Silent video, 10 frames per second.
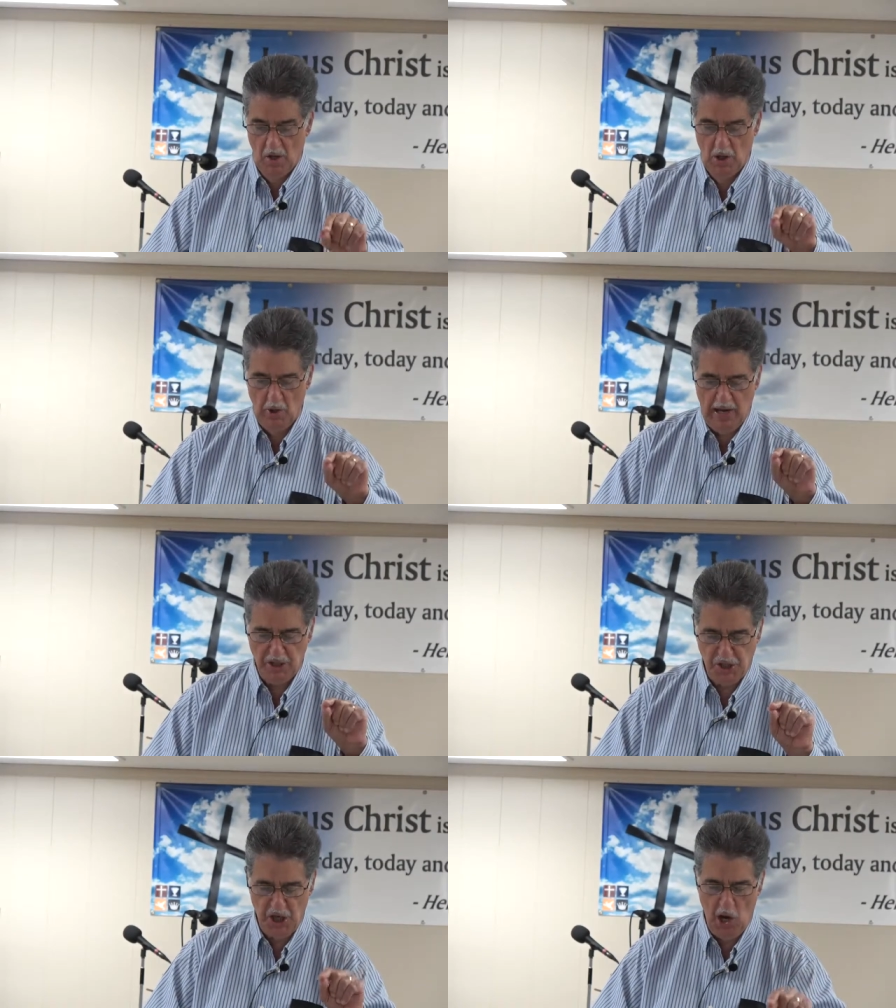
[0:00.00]
who has
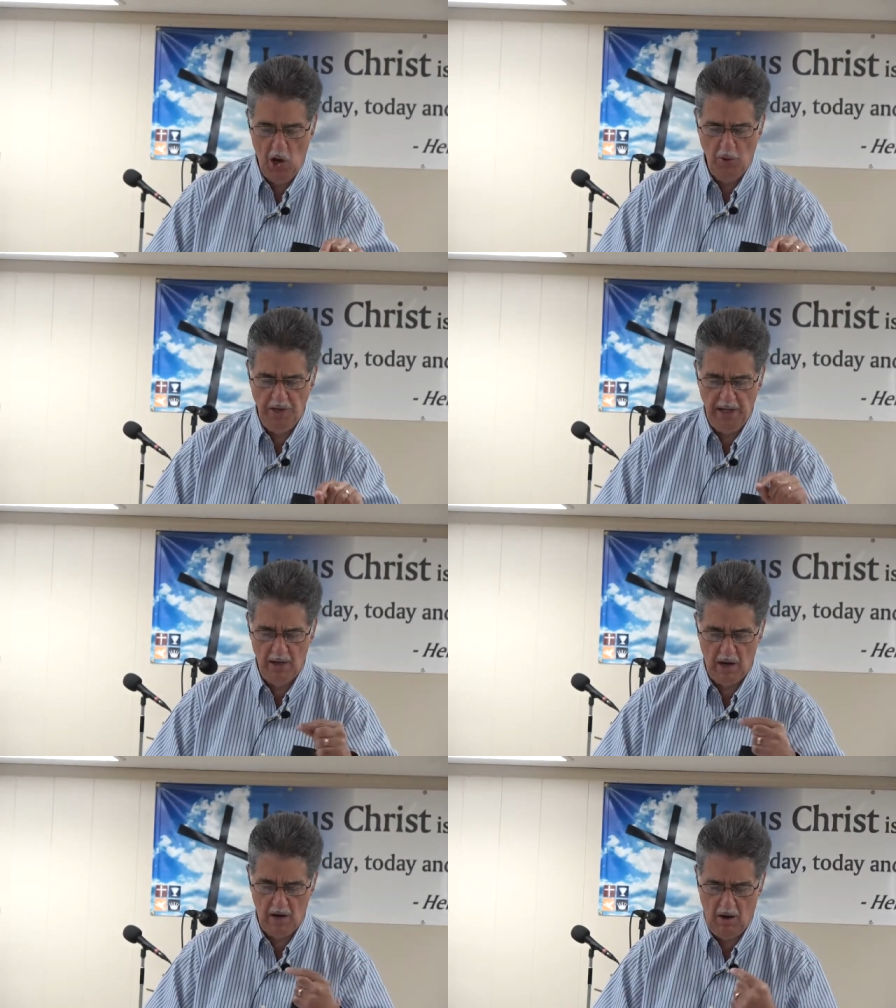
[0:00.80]
shown in
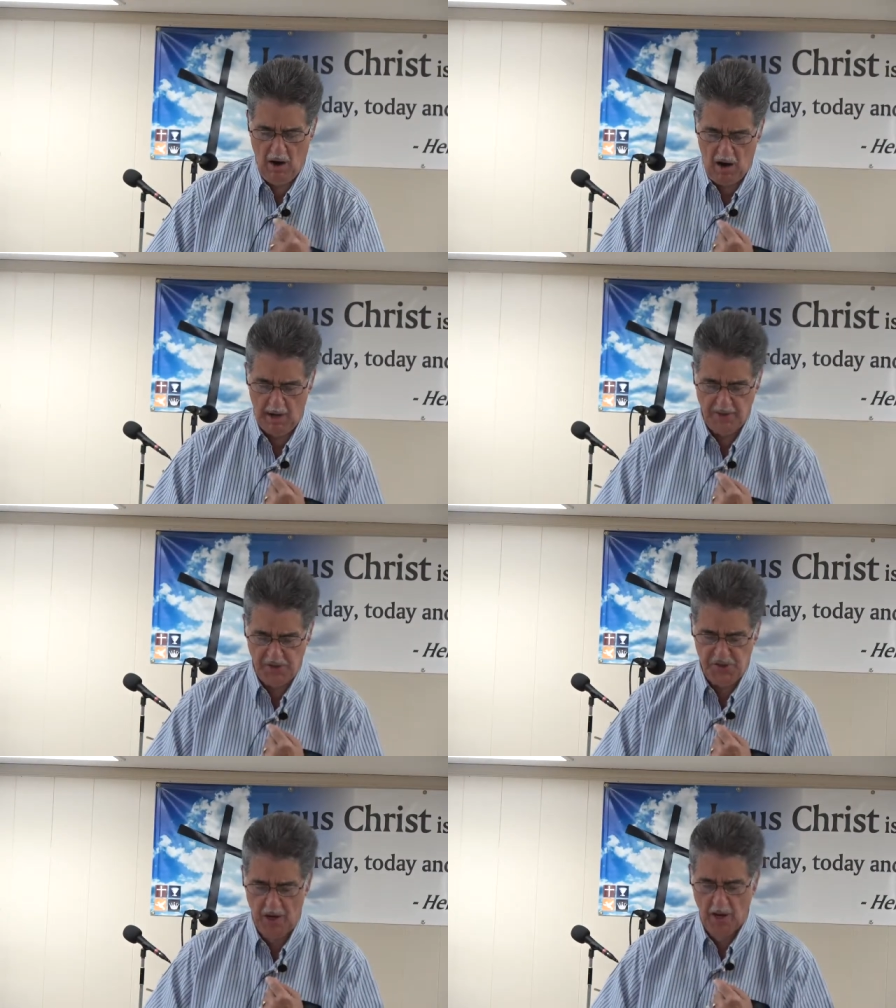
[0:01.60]
our
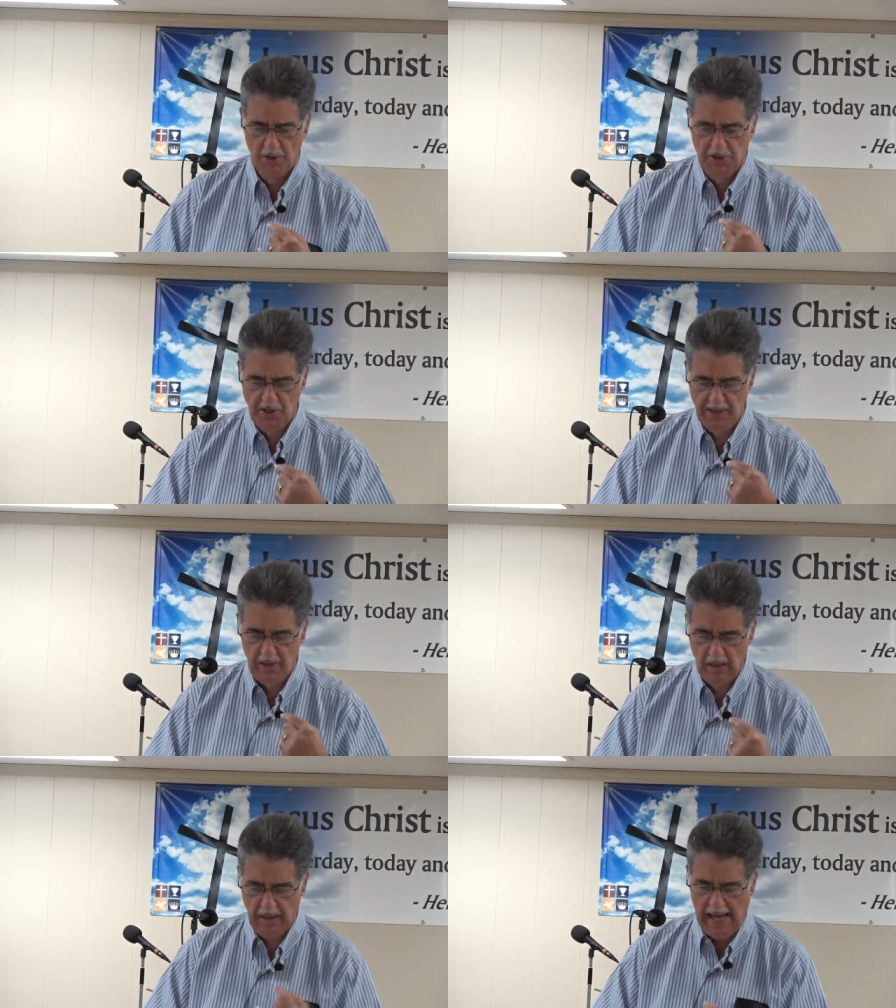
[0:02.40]
hearts to give the
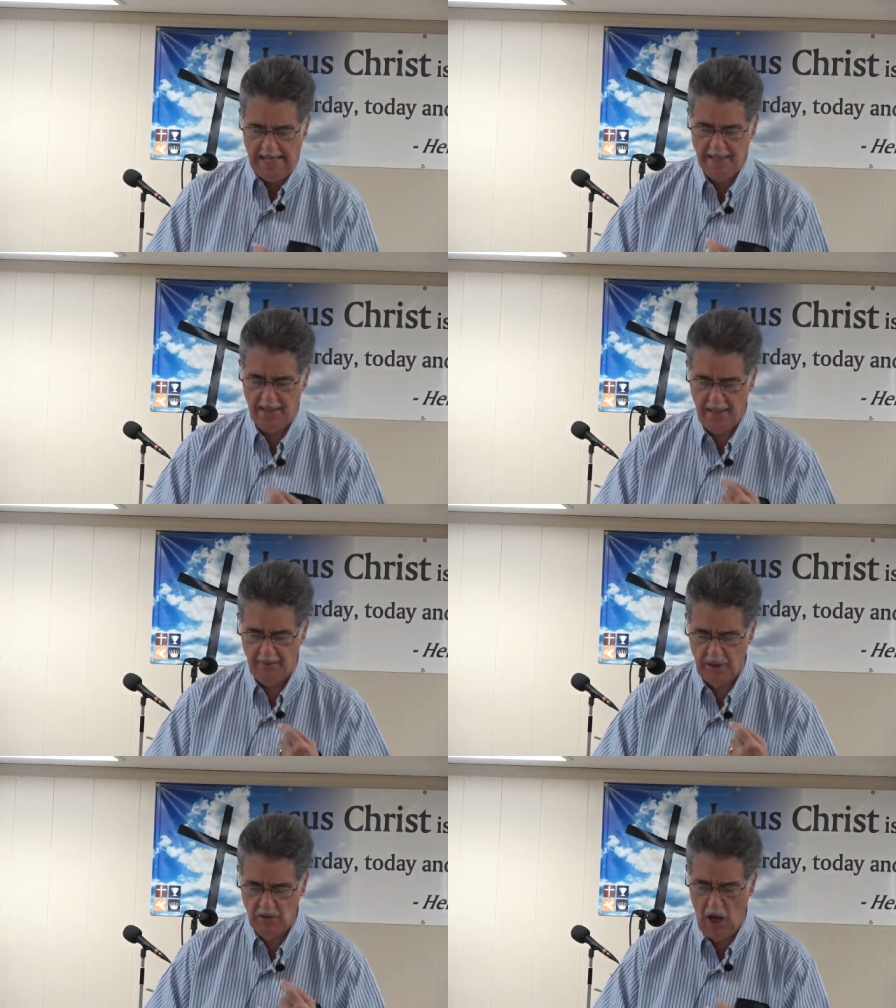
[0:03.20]
light
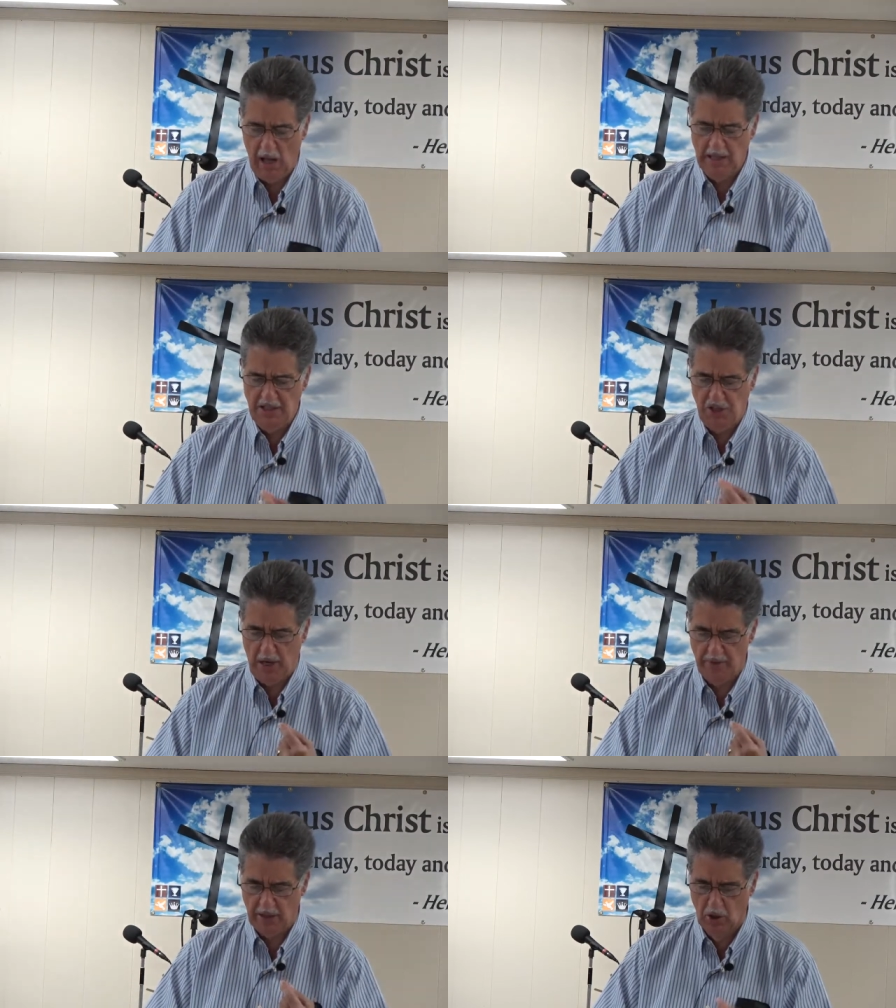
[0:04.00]
of the knowledge
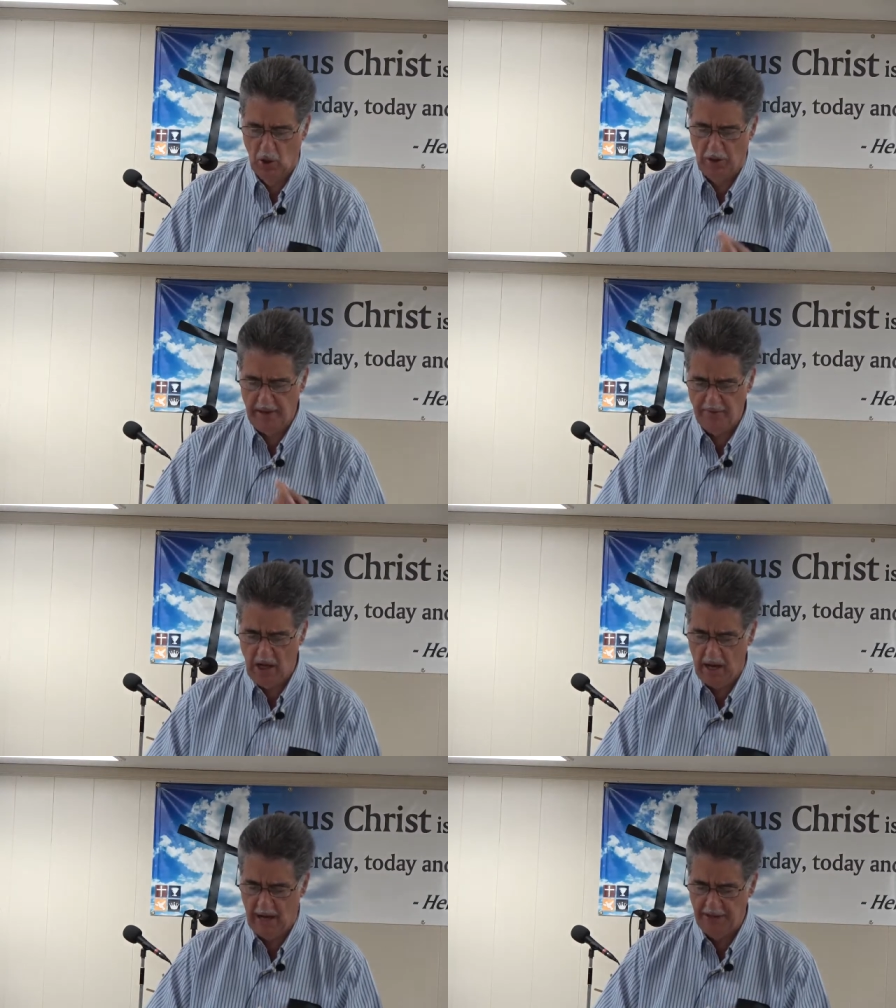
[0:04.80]
of the glory of
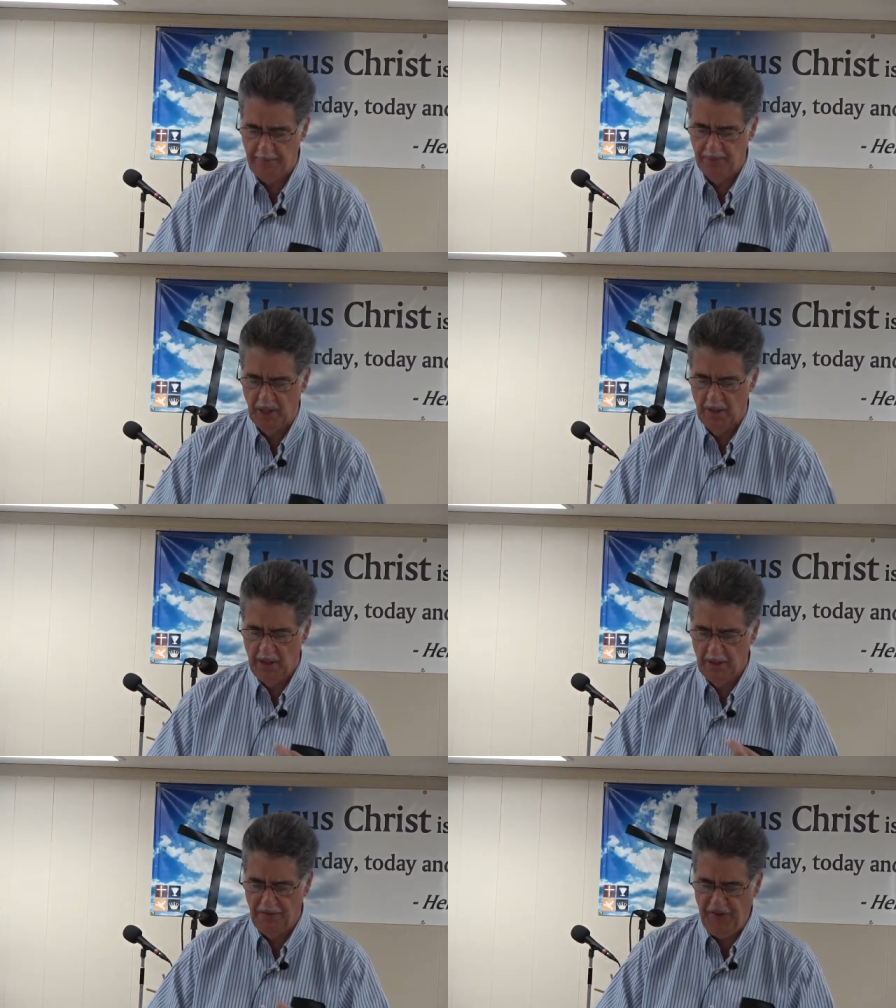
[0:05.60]
God
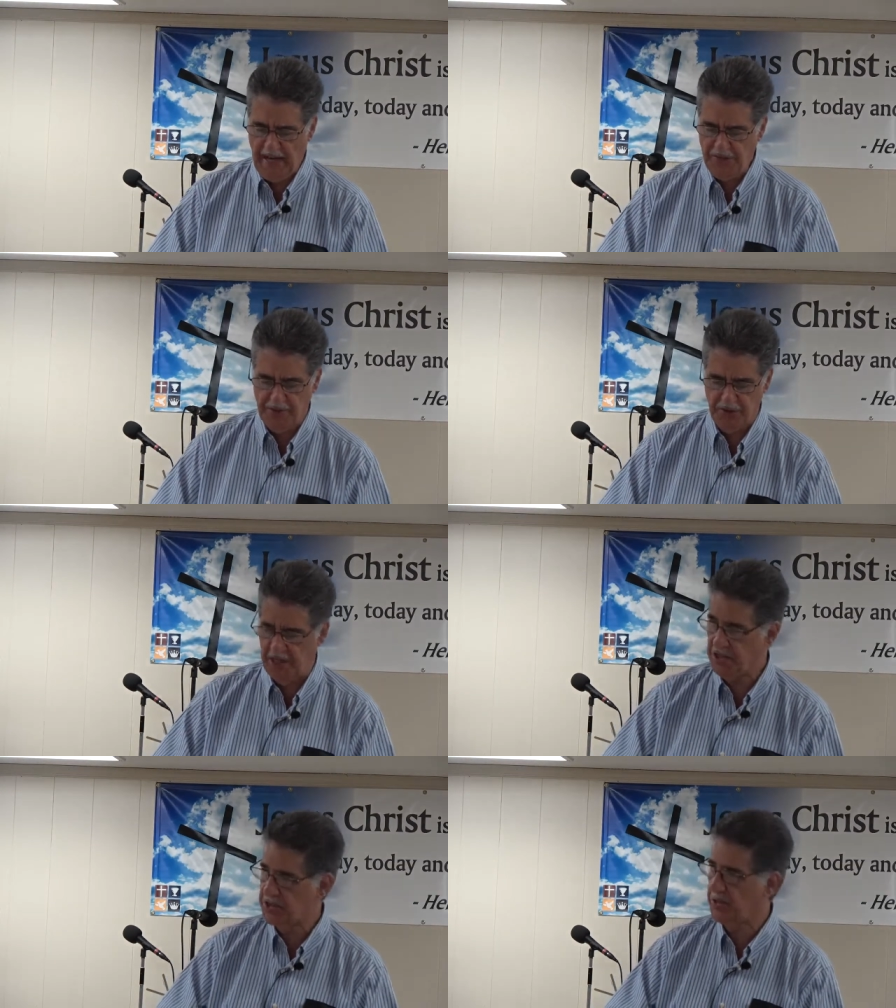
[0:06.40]
in the face of
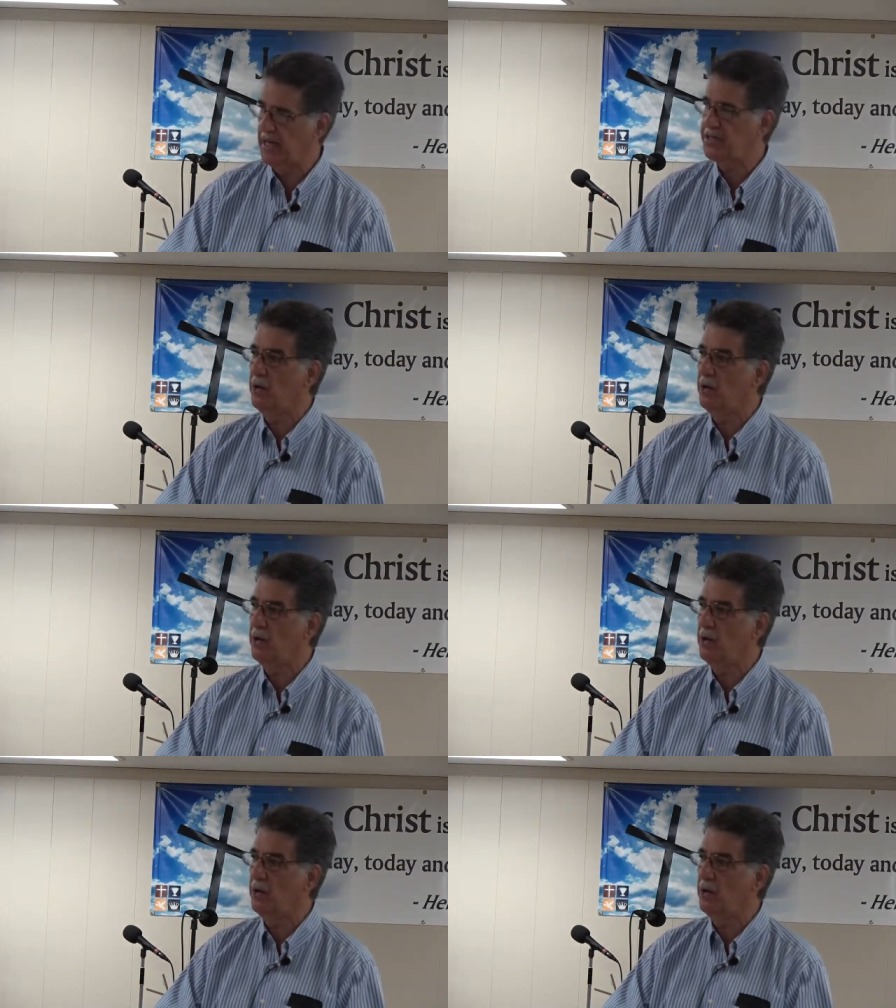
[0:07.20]
Jesus Christ.